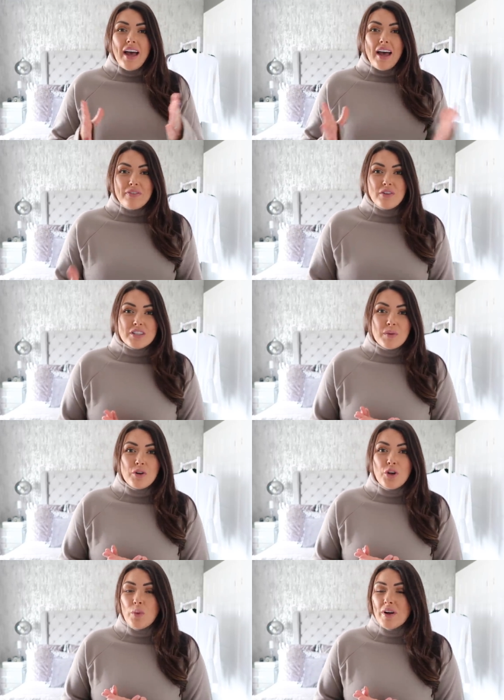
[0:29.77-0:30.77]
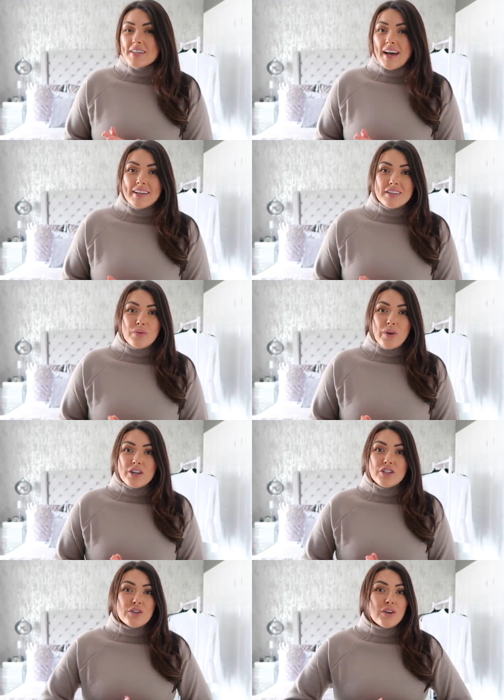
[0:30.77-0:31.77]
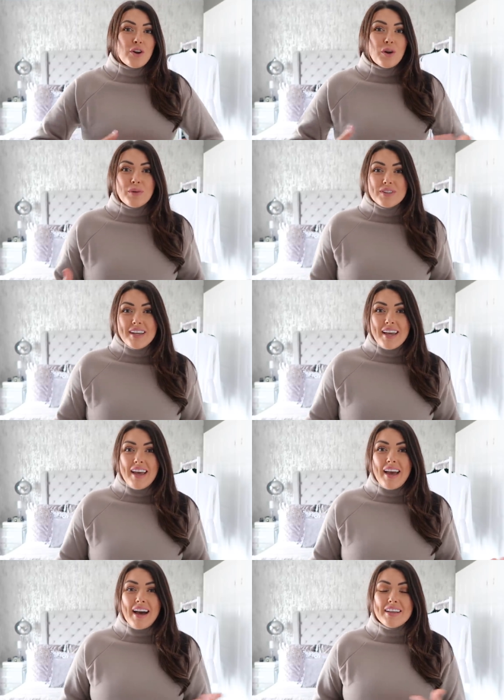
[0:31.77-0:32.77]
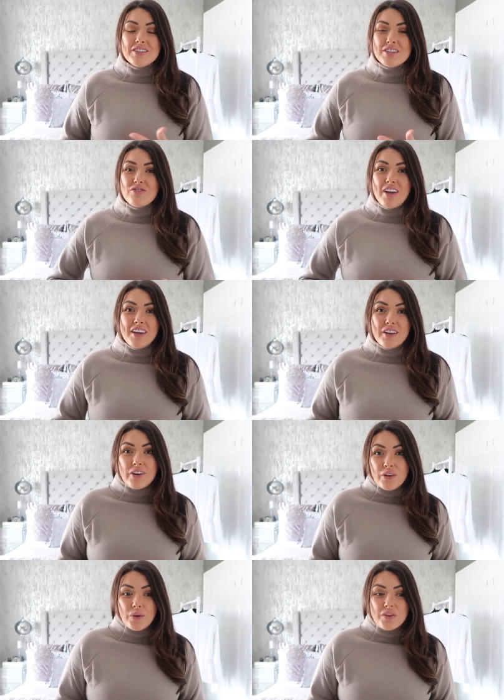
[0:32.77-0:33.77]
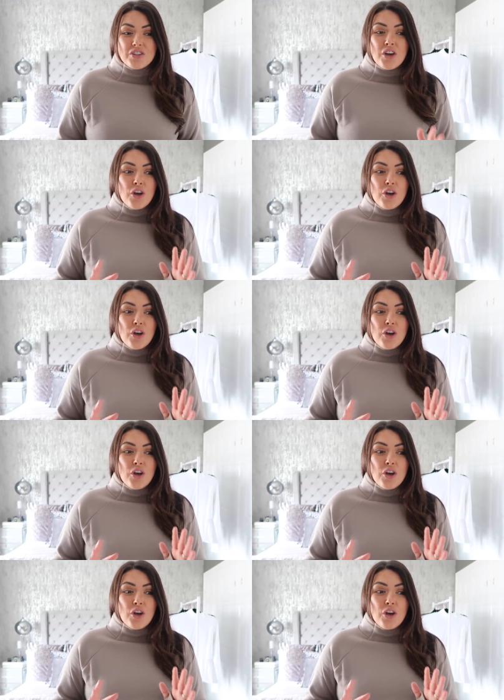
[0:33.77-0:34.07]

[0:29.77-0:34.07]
If if you're someone who wears active wear just on a normal day as just regular clothes,